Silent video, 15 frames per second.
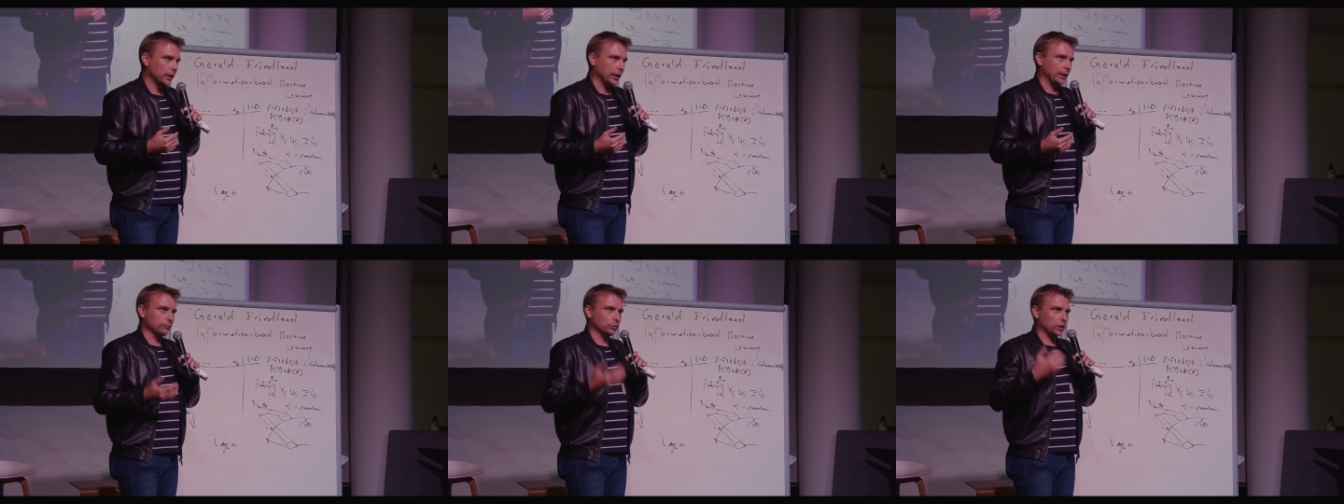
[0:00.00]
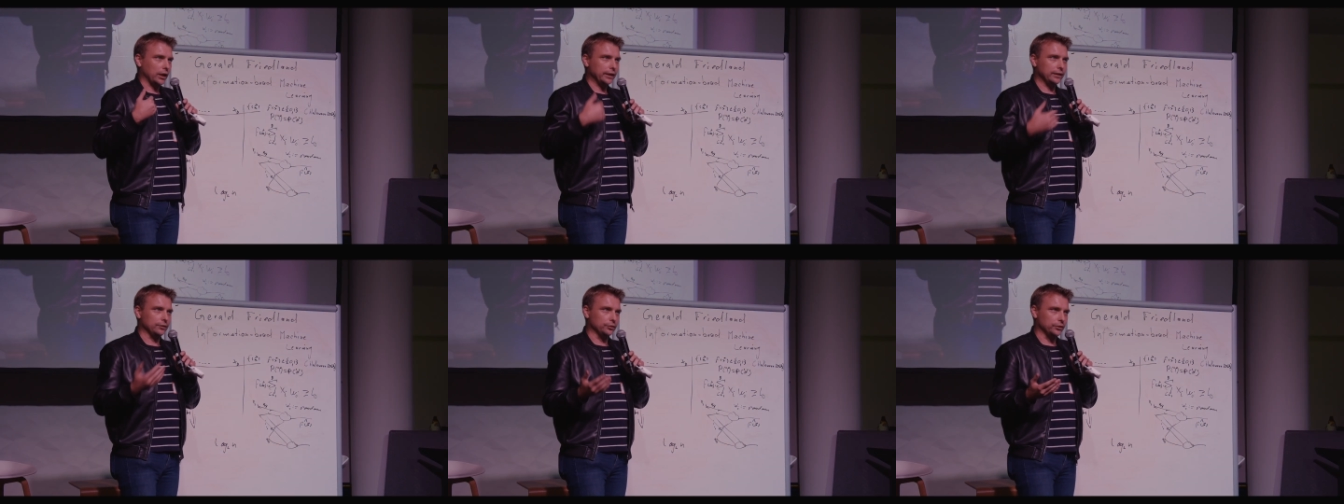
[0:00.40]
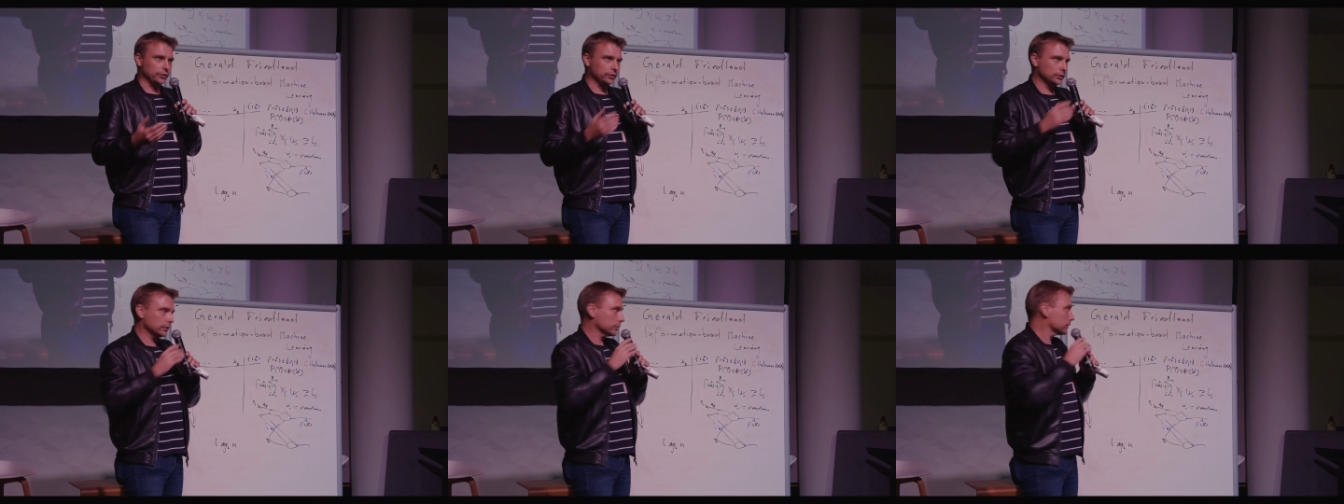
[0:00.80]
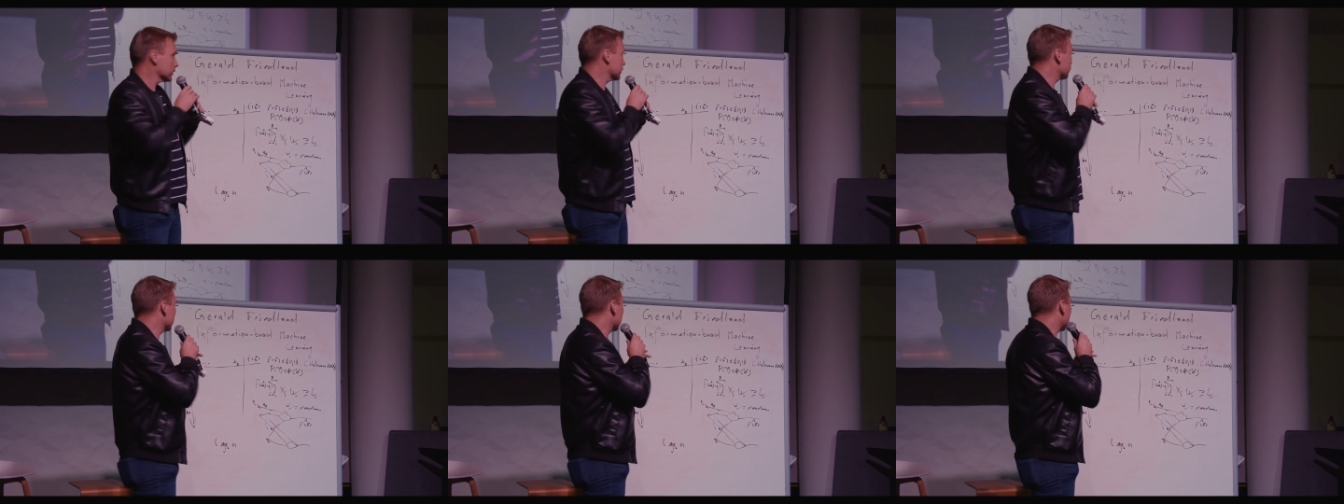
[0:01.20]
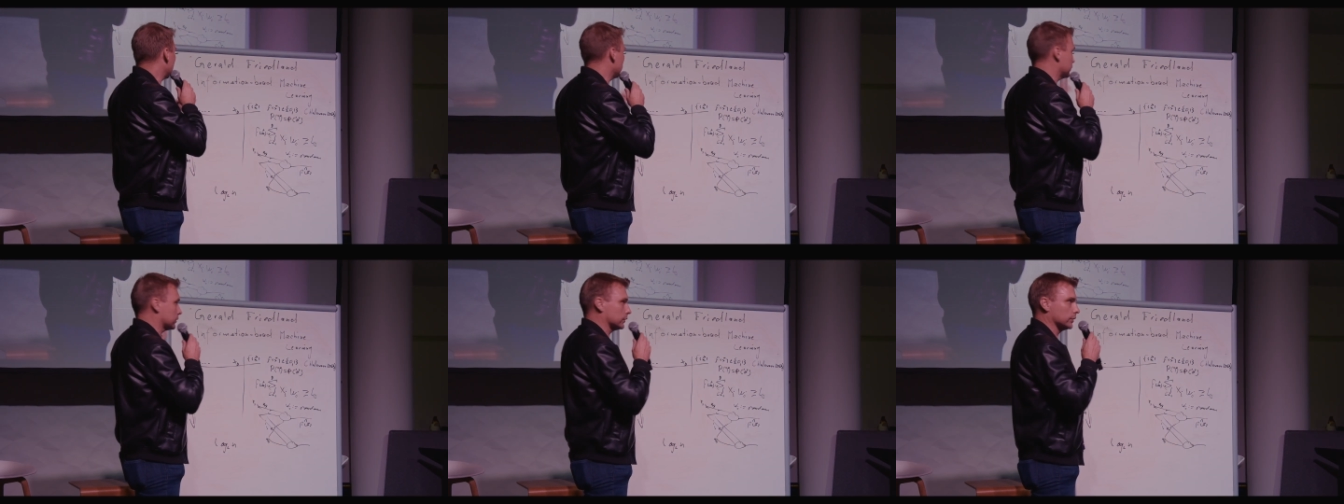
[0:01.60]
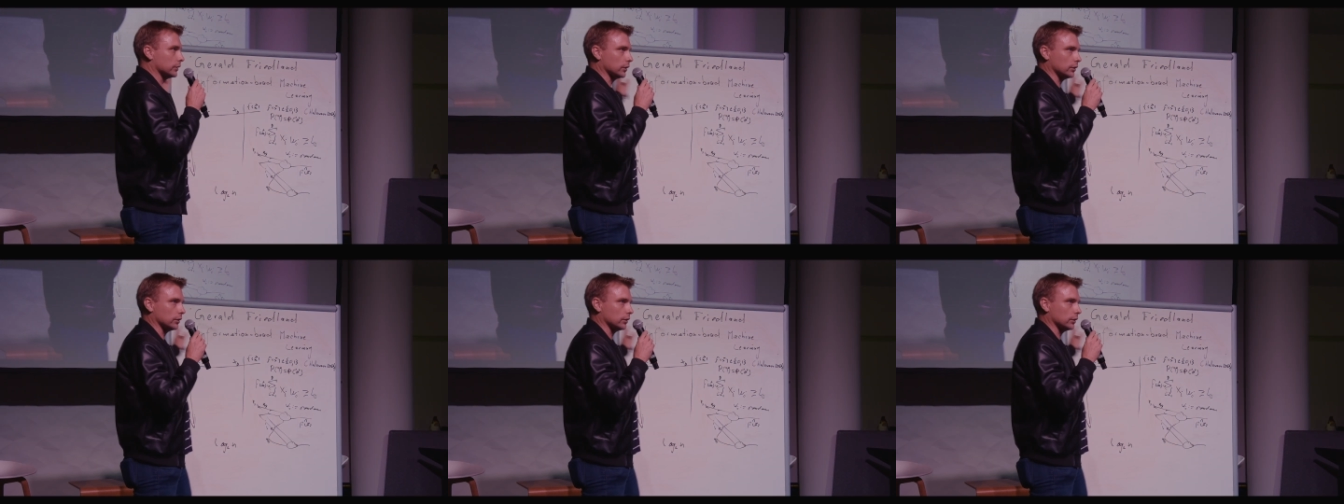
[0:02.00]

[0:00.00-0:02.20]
And what I learned, and without,